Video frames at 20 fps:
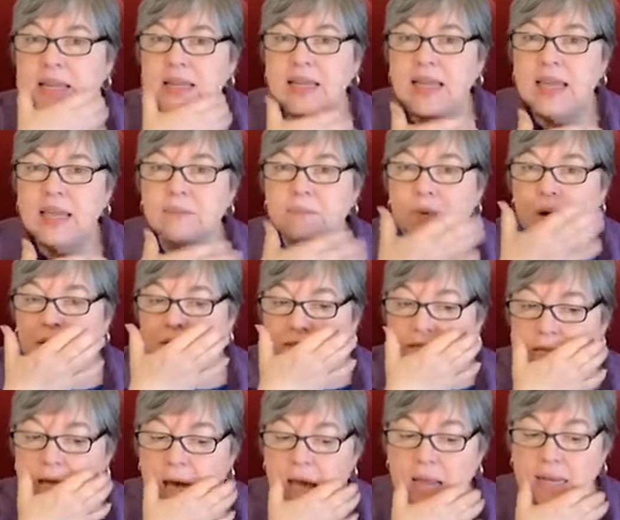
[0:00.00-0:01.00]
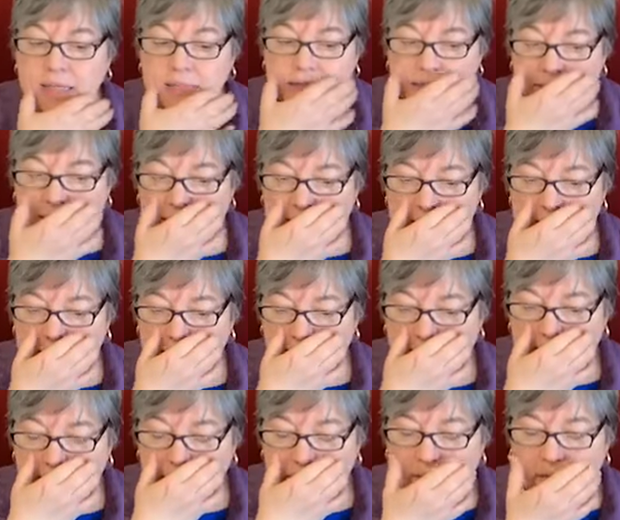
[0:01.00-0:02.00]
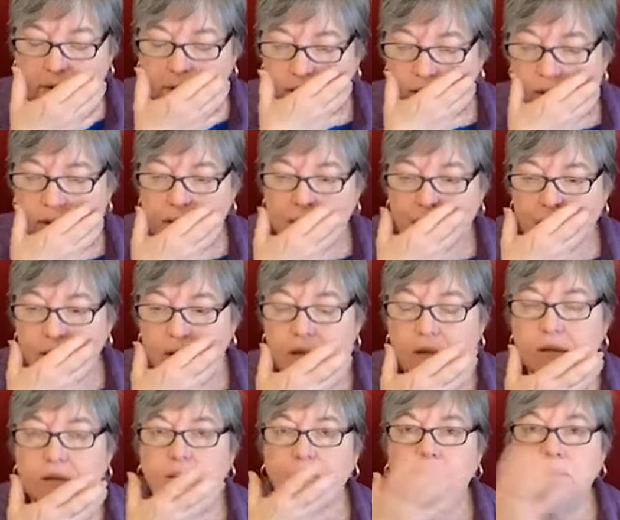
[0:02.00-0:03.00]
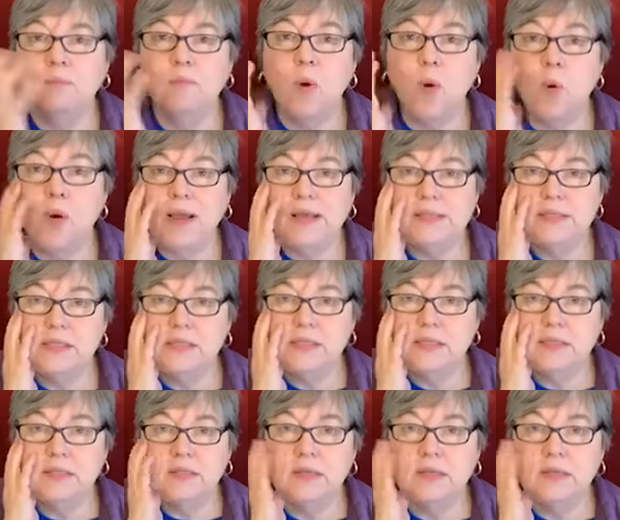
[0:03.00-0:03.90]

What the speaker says: to keep our sinuses moist.